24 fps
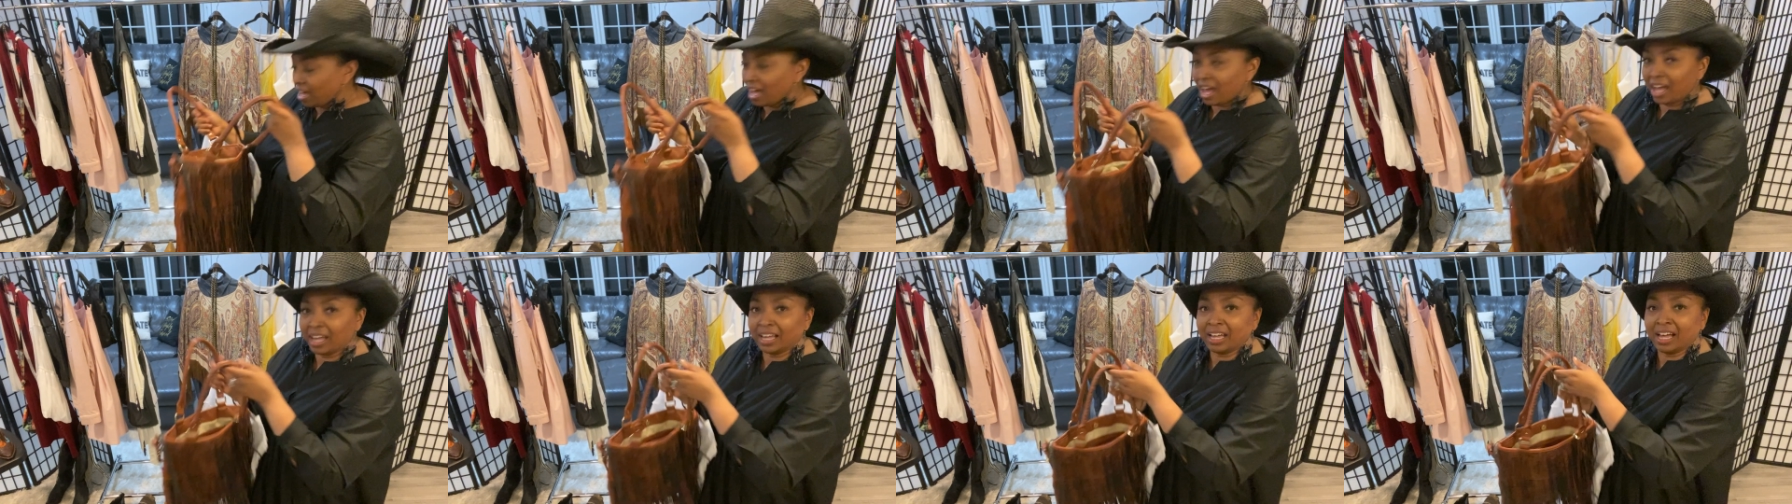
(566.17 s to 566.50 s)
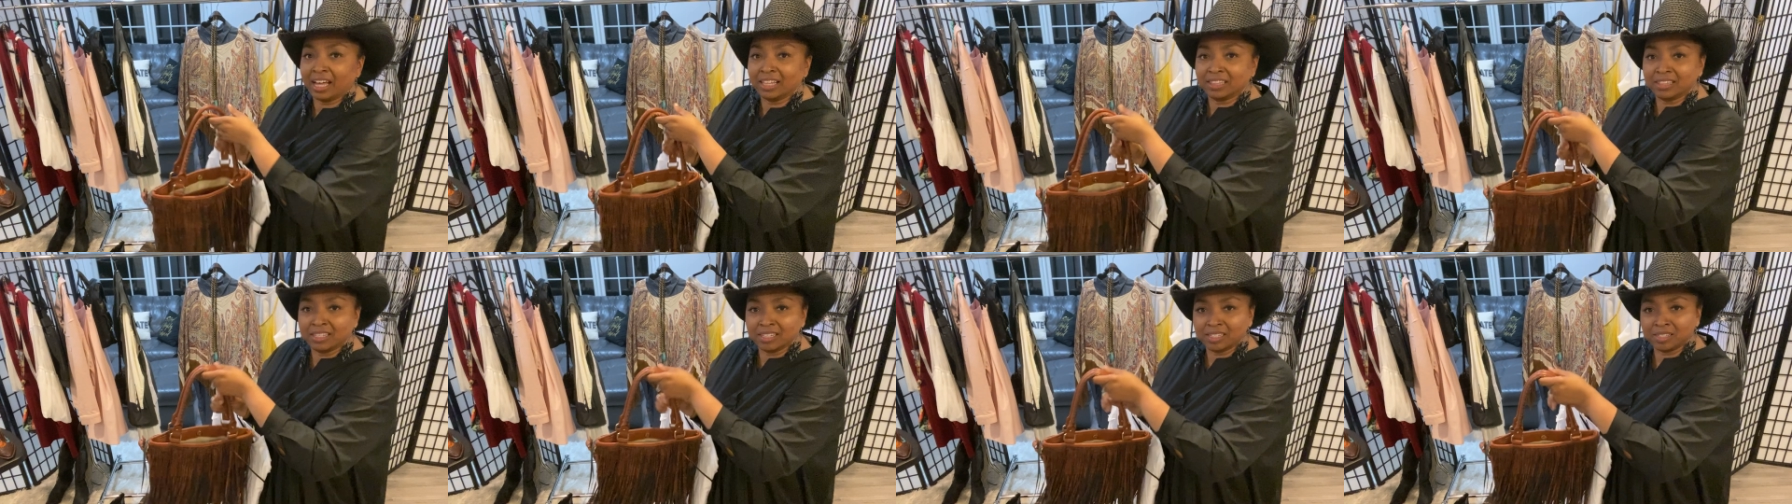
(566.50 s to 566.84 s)
I
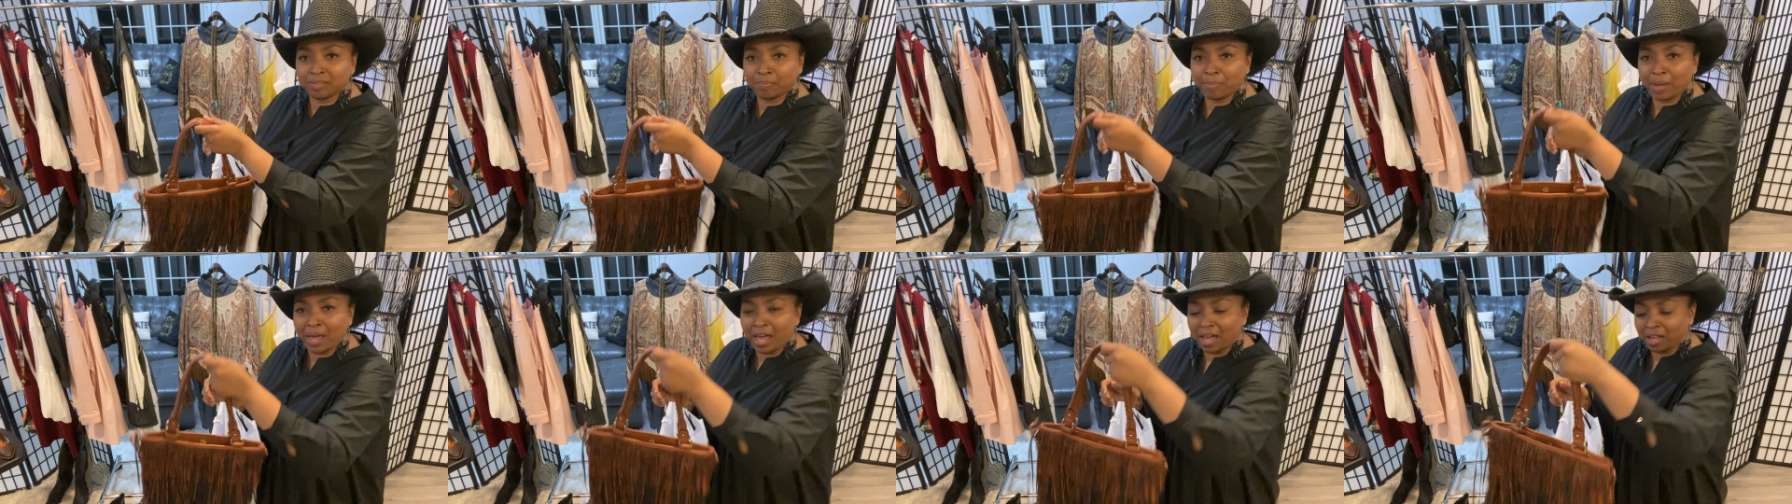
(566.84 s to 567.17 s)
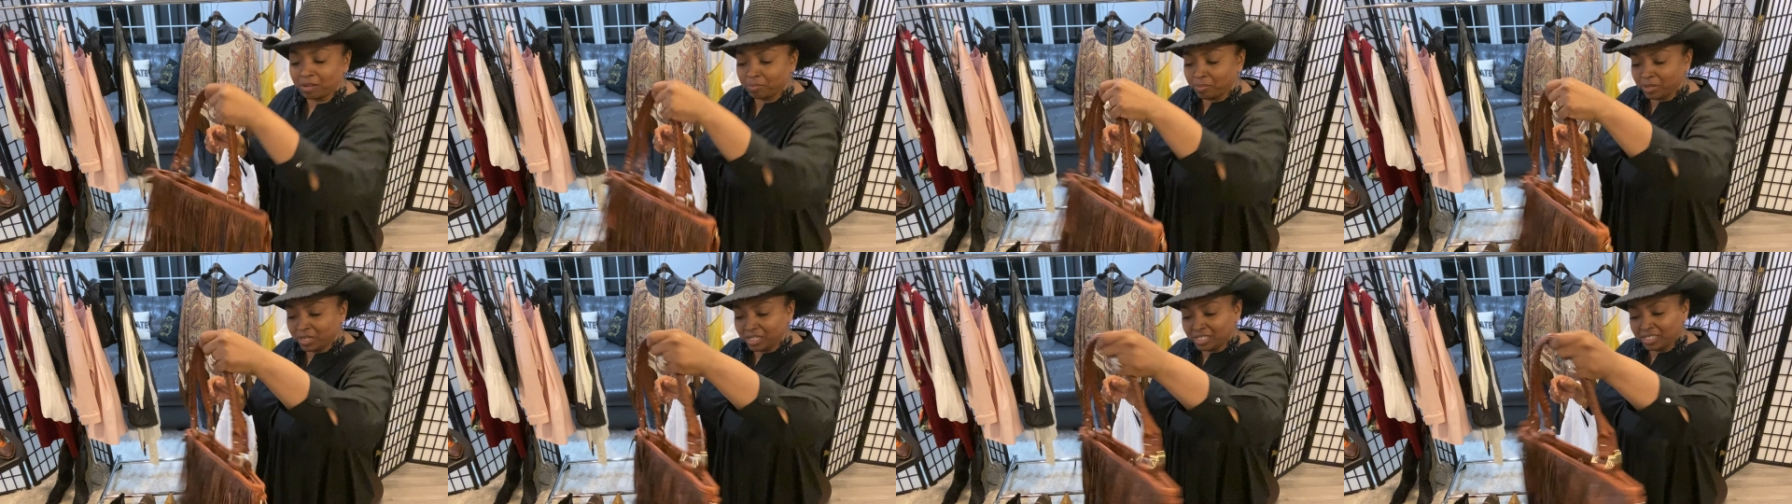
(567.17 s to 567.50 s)
got this
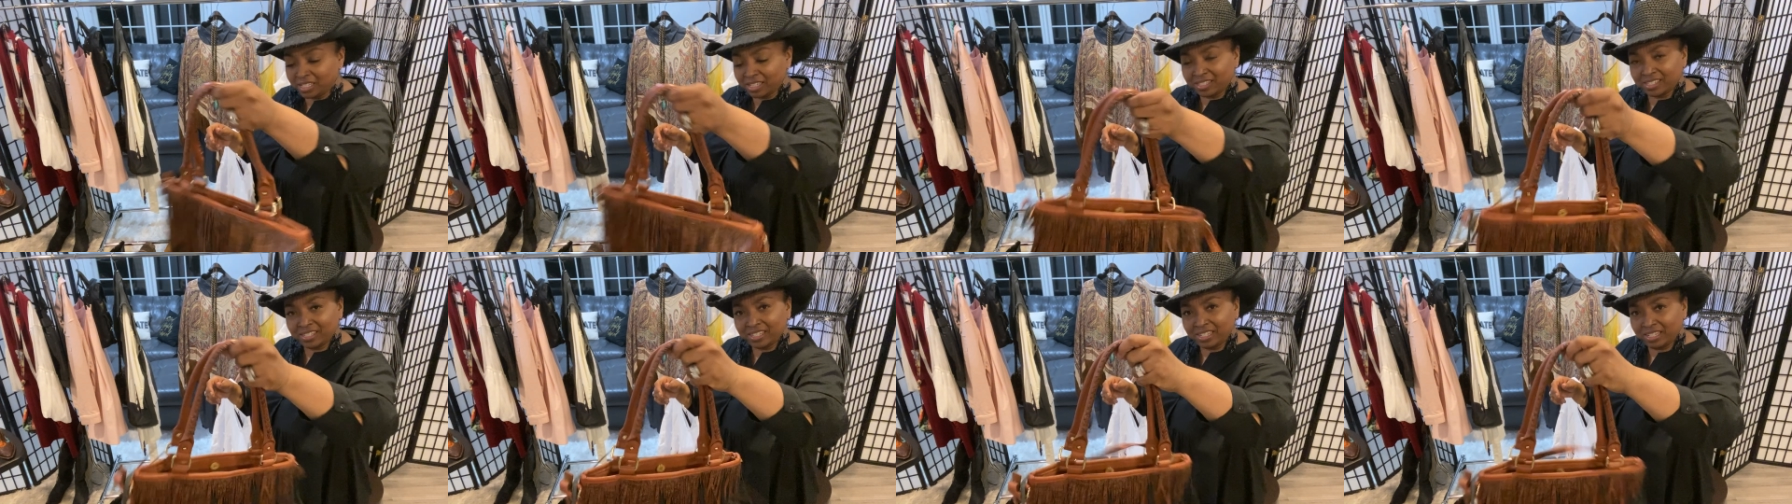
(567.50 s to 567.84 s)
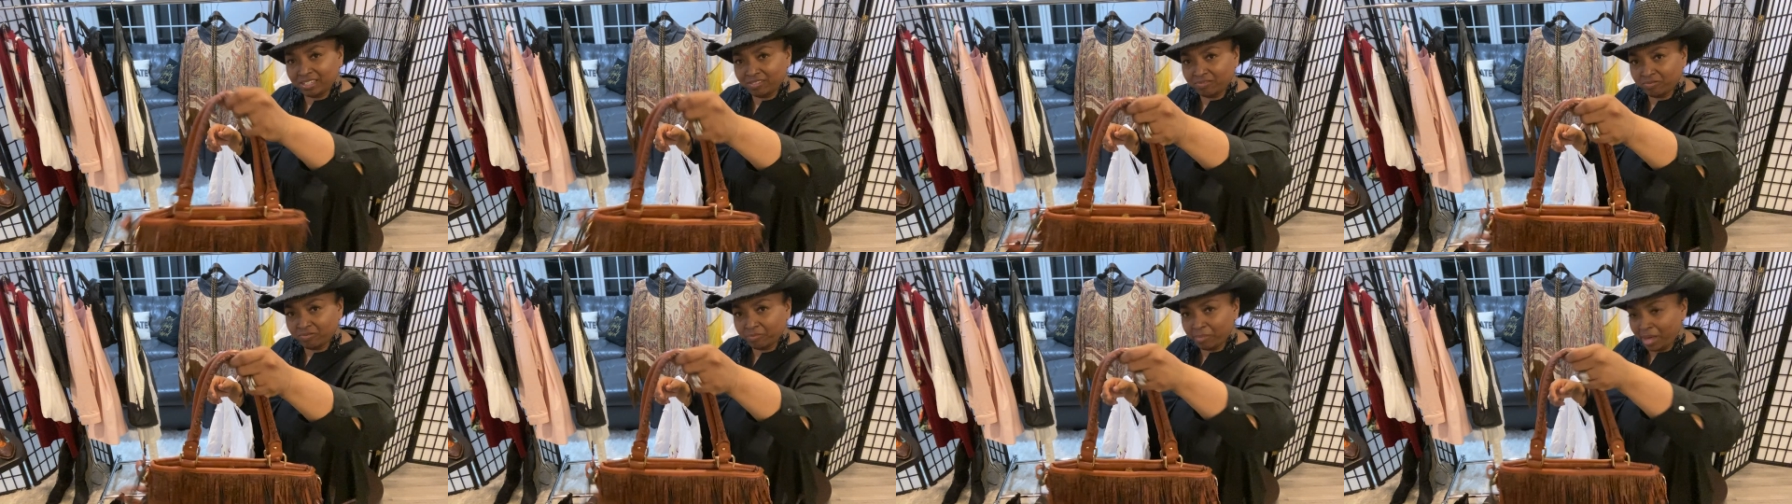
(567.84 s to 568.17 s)
bag, but it's a
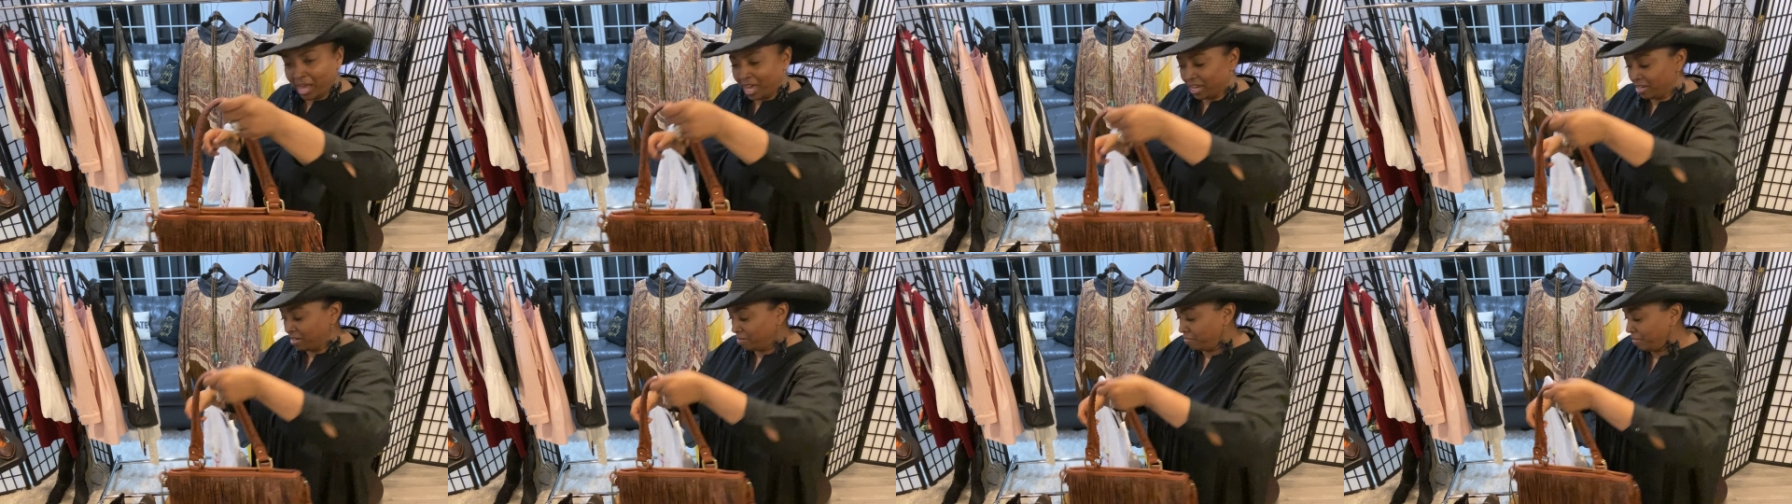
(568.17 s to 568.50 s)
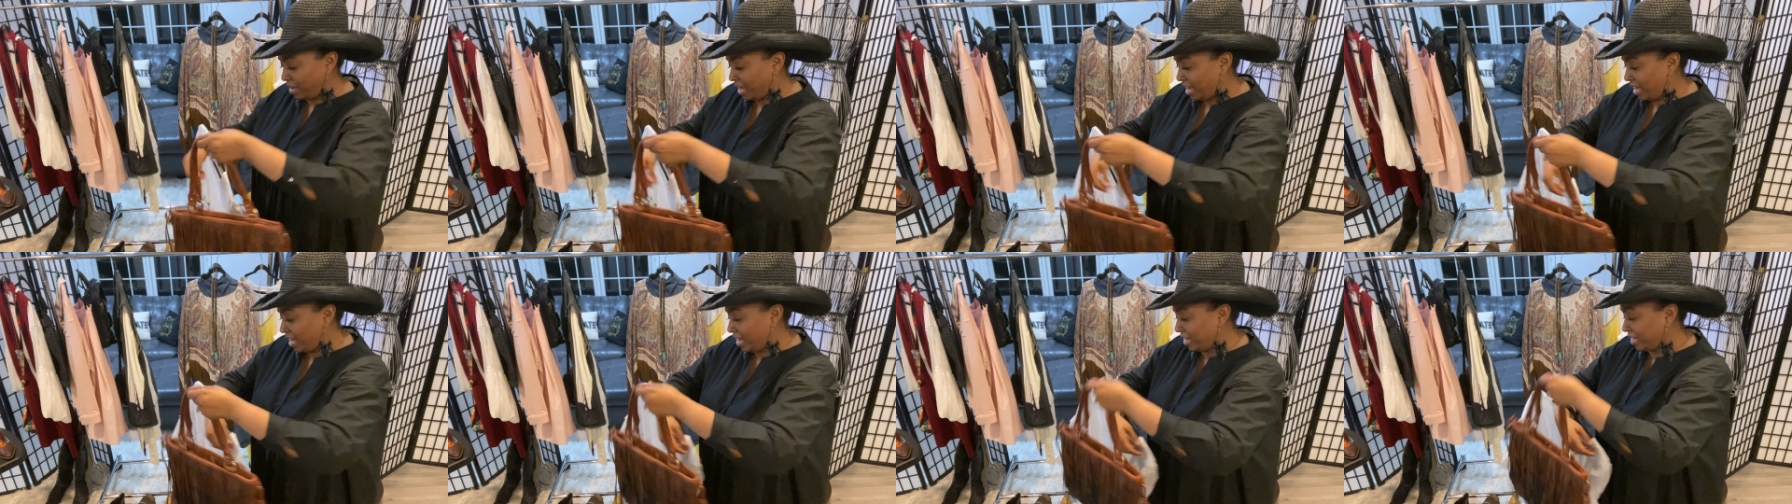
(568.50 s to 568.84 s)
Steve Madden
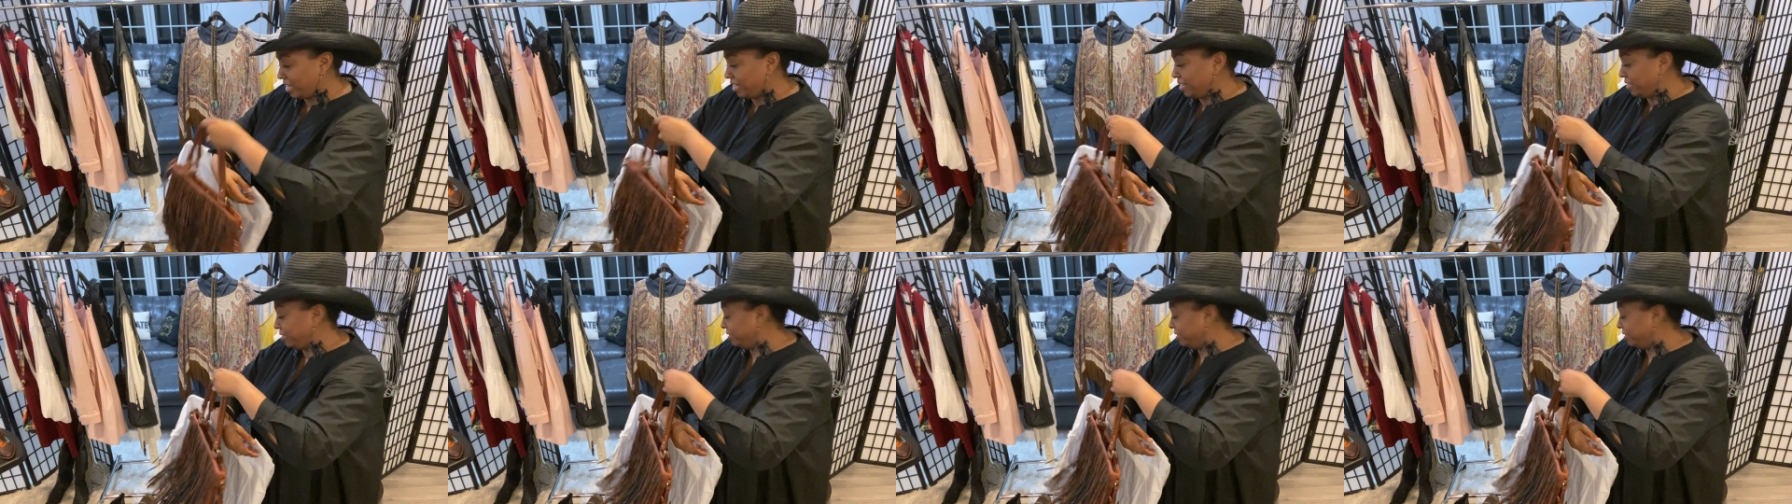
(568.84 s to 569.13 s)
bag.